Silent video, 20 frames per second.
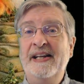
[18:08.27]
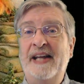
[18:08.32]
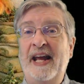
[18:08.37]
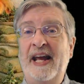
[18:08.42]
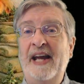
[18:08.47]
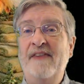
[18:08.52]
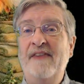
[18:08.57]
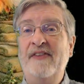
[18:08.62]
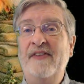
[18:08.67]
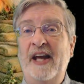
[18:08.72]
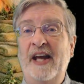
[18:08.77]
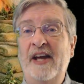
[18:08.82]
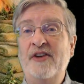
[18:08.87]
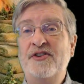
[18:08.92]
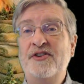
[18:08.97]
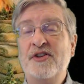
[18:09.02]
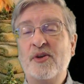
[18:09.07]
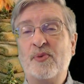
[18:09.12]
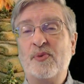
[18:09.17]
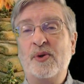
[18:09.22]
gave the
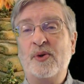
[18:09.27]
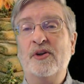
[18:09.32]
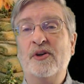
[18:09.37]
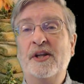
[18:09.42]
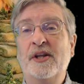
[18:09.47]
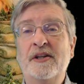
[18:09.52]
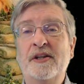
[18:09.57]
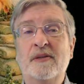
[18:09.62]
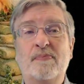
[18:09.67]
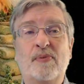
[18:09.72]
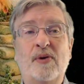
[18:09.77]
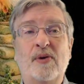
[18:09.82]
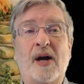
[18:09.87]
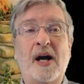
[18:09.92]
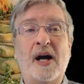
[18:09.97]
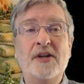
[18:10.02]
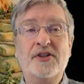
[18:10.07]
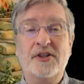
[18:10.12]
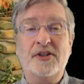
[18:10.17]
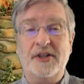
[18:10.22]
ancient world his
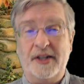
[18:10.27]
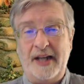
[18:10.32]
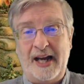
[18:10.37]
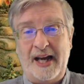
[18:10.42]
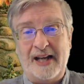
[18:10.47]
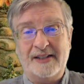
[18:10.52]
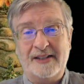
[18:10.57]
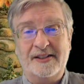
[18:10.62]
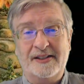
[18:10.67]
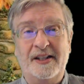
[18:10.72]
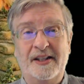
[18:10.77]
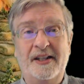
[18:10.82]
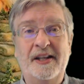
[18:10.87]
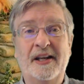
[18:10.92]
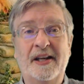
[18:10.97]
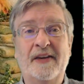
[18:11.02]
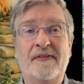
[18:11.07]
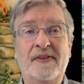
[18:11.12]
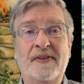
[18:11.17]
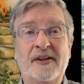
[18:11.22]
progeny as a
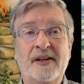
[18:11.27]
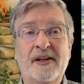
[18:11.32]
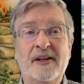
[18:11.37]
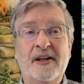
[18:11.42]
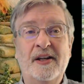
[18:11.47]
gift,